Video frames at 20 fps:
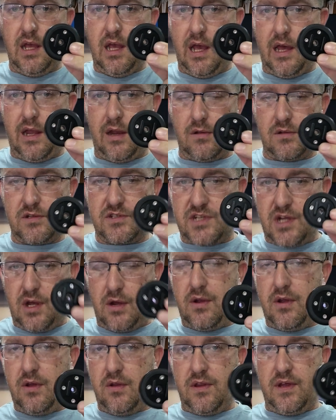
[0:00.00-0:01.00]
and I'll show
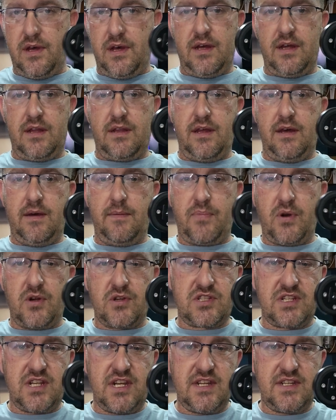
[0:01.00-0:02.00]
you the
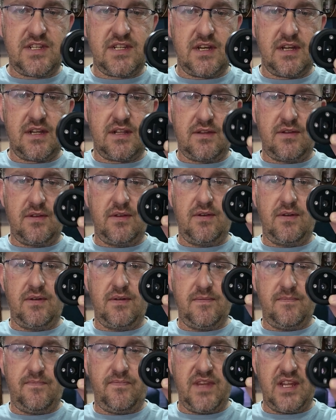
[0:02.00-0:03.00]
procedure to
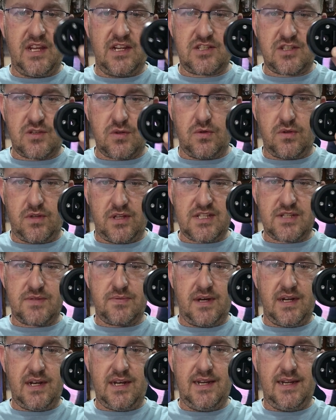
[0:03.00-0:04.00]
install this
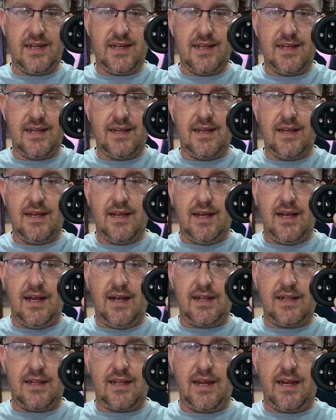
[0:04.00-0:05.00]
one,
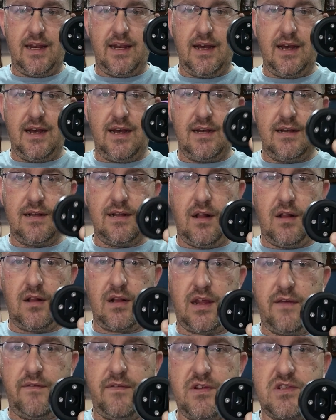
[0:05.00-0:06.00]
and then I'll
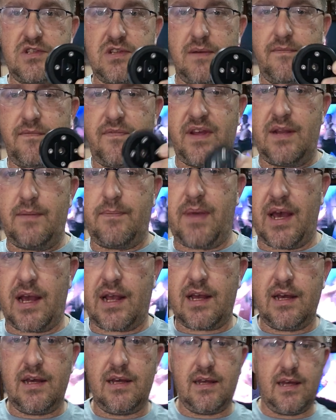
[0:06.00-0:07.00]
give you some
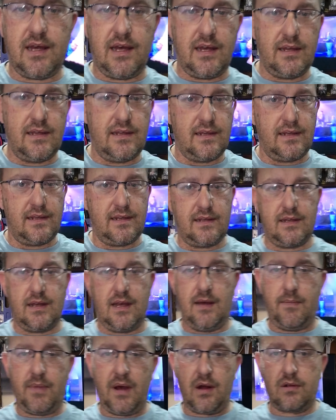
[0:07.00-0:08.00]
feedback
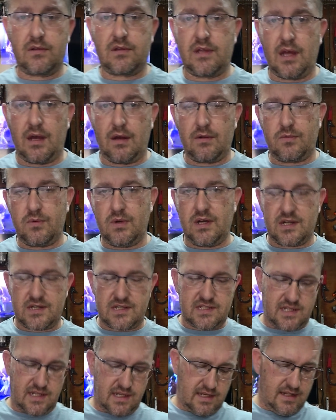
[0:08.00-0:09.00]
about how it
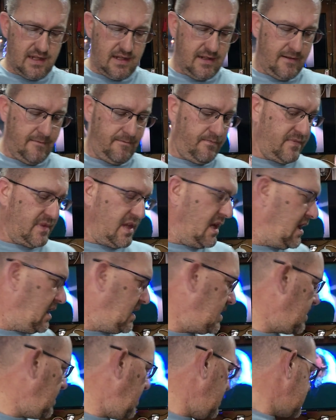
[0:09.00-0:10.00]
works.
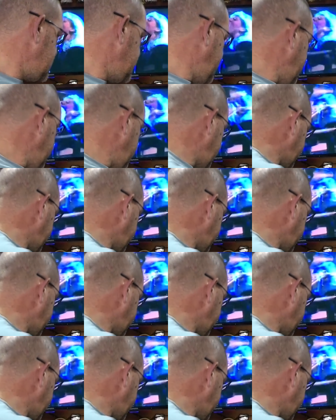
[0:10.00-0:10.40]
Guys,